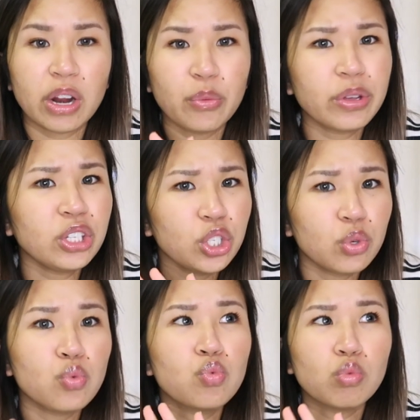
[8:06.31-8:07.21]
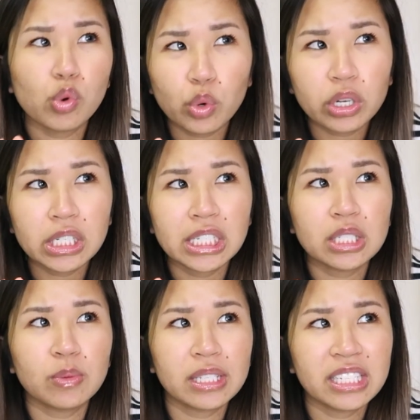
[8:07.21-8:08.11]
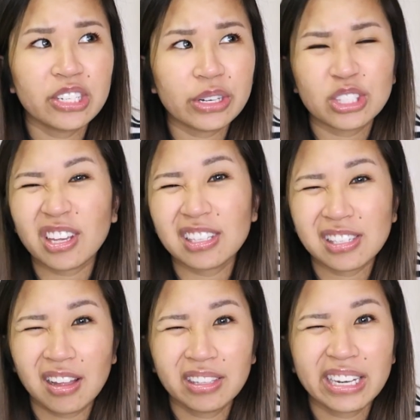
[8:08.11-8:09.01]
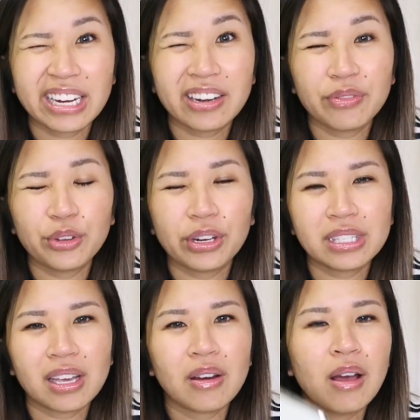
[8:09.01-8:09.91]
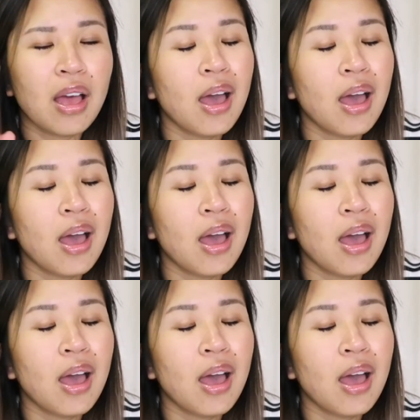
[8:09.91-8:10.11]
I really should organize what's here and consolidate it a few days ago